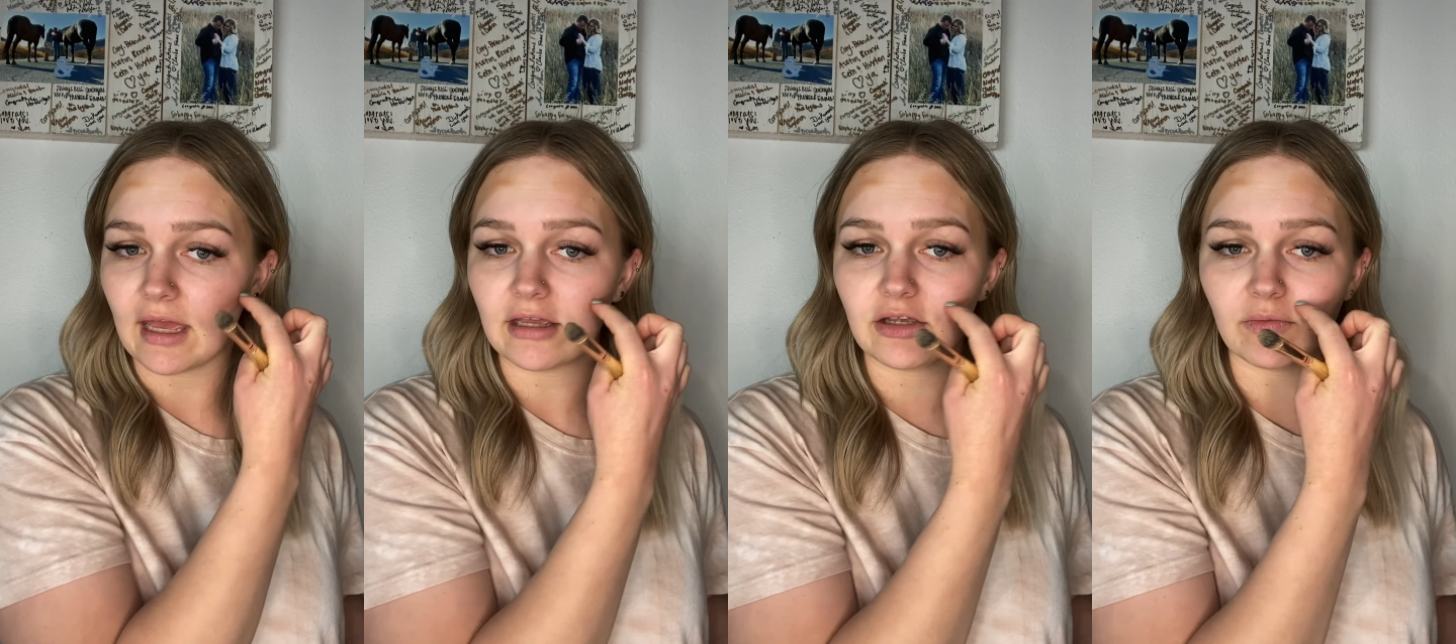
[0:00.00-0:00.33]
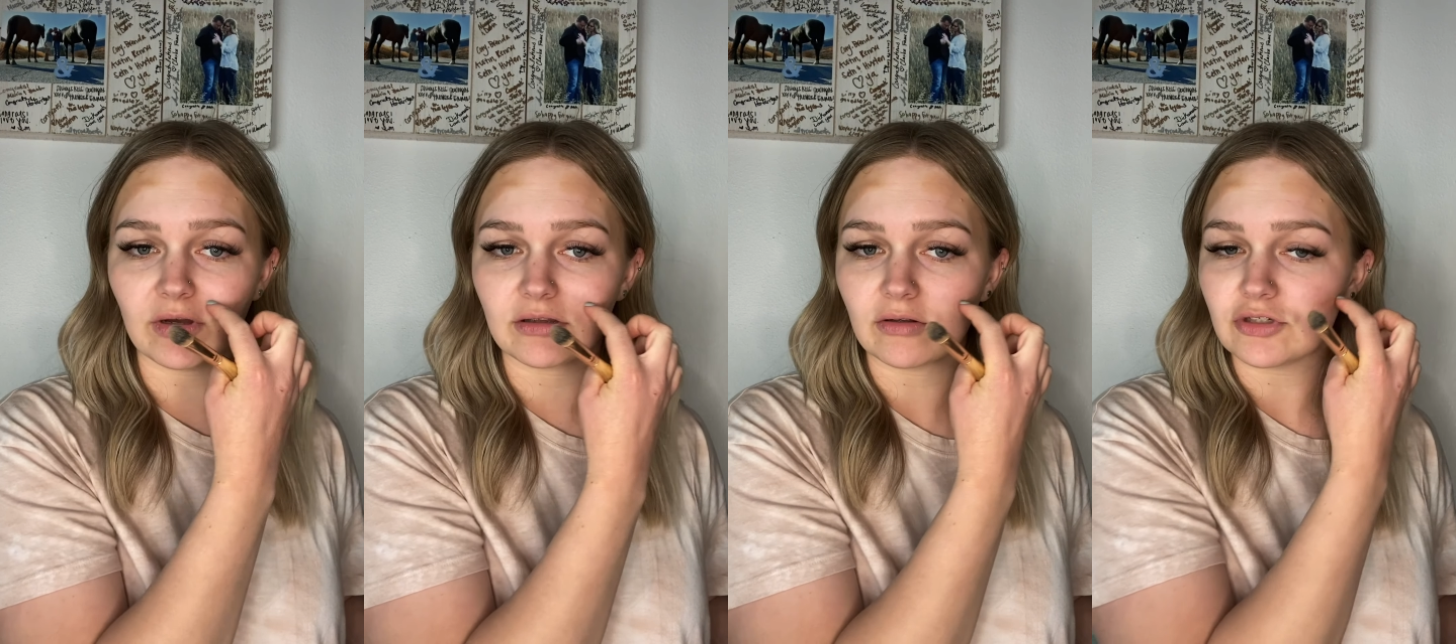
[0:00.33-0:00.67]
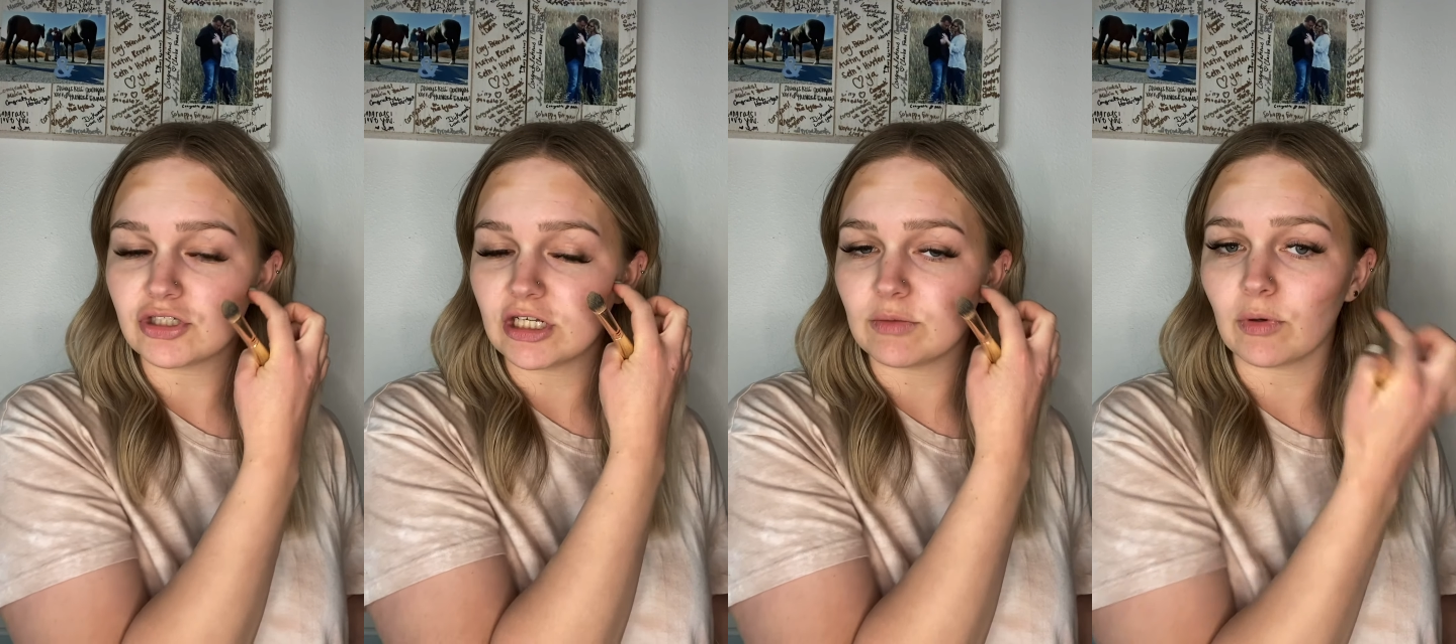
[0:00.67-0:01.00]
You want those
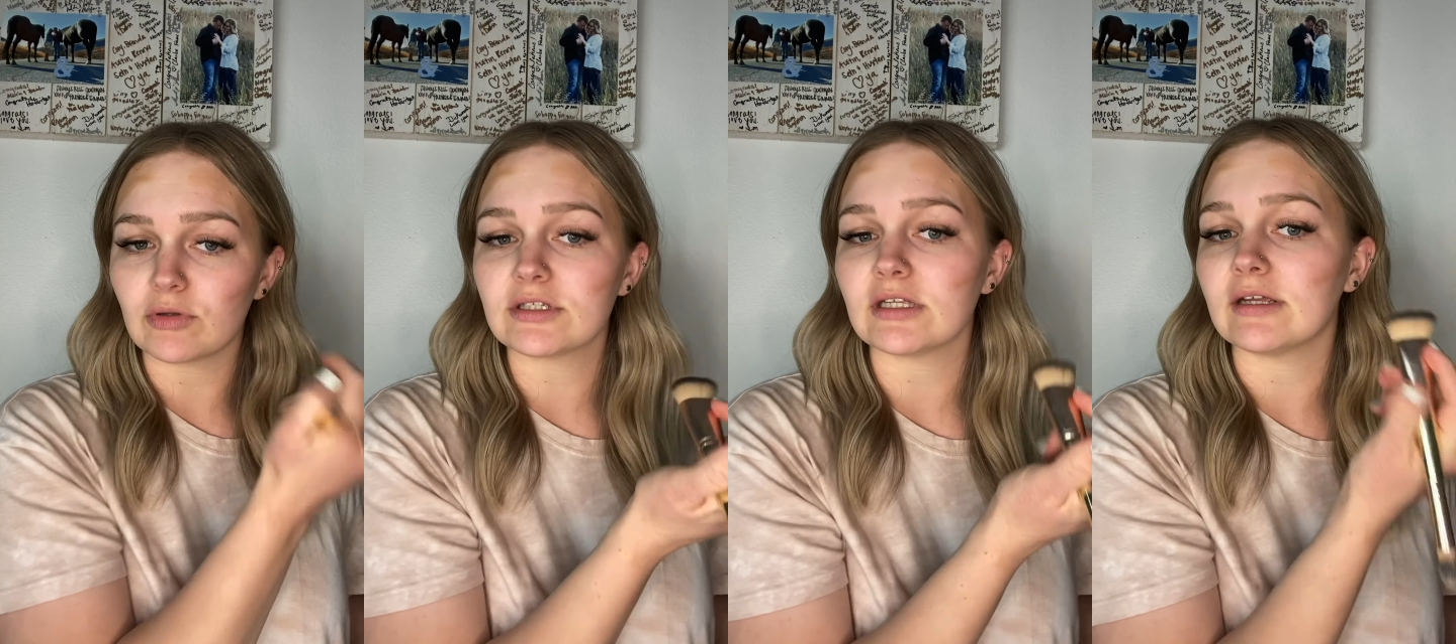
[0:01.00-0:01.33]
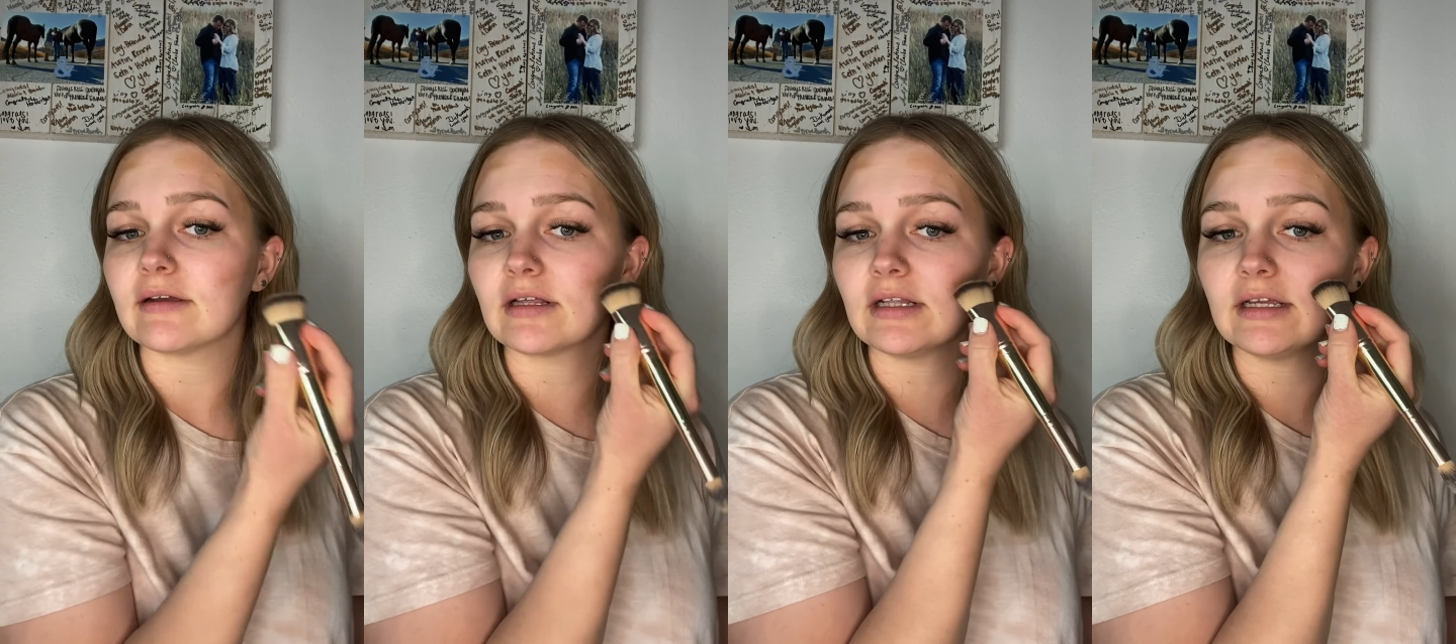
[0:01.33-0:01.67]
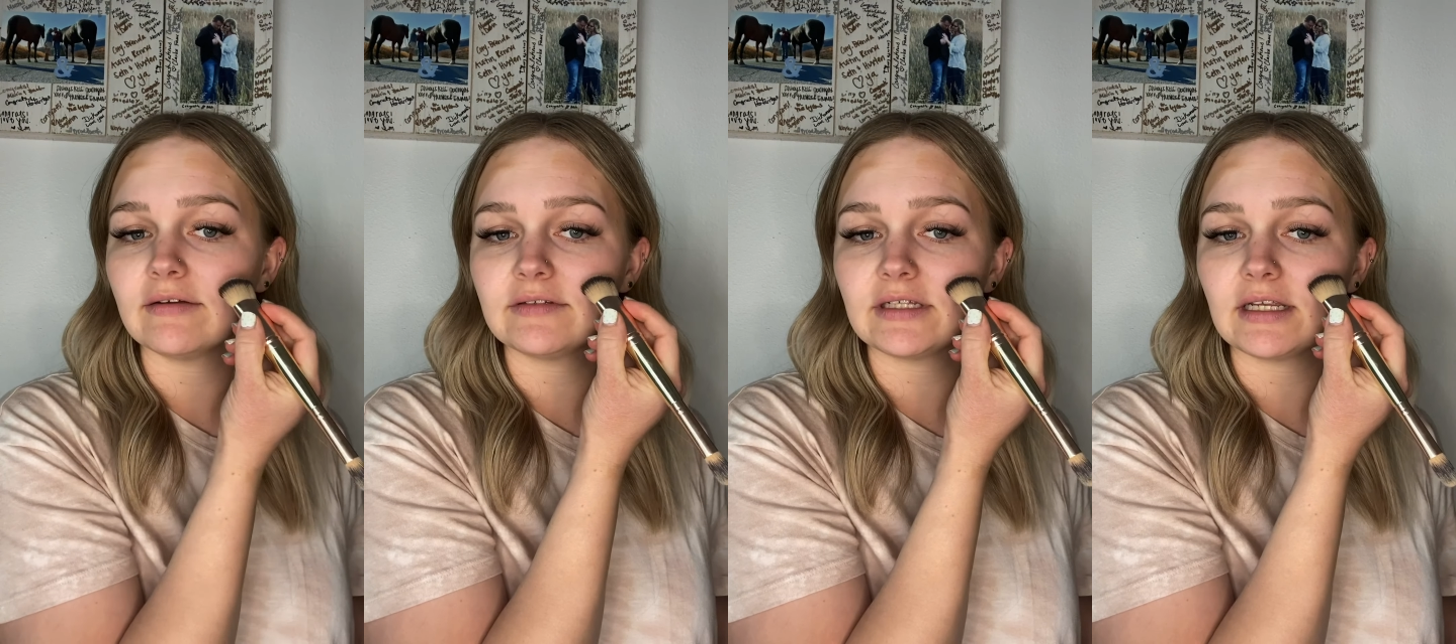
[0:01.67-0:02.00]
cheekbones to look
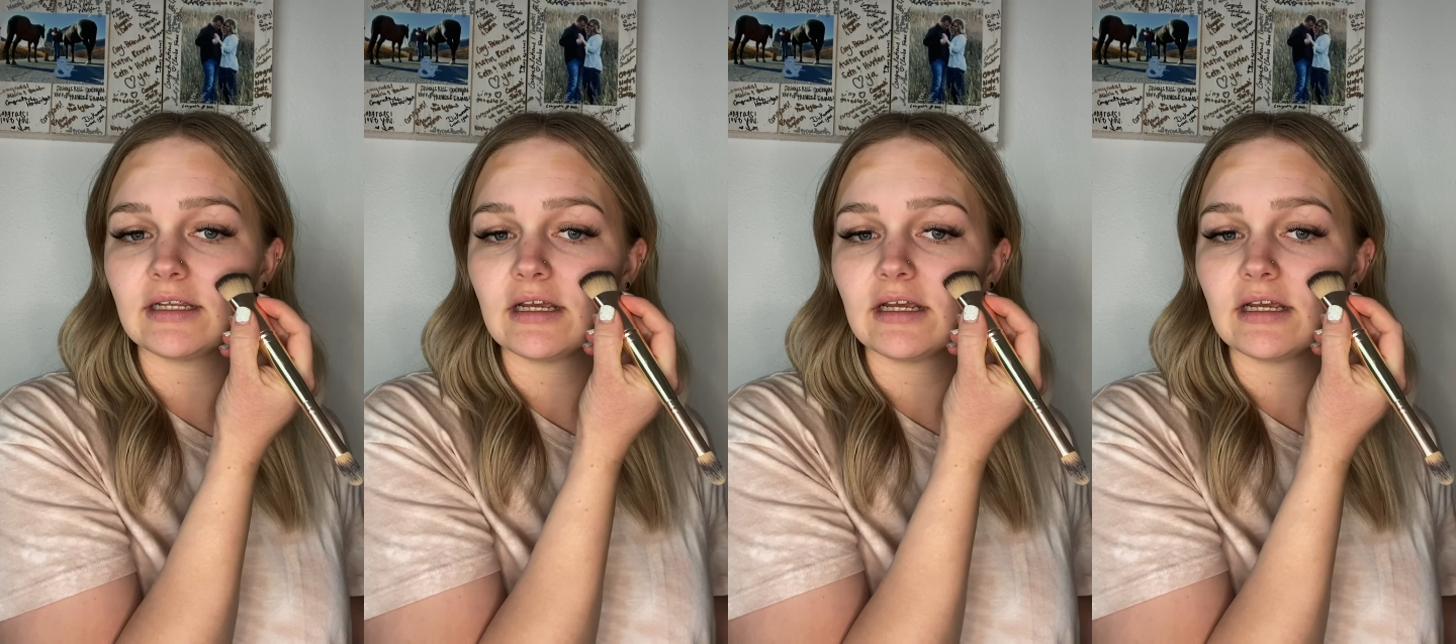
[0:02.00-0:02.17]
lifted.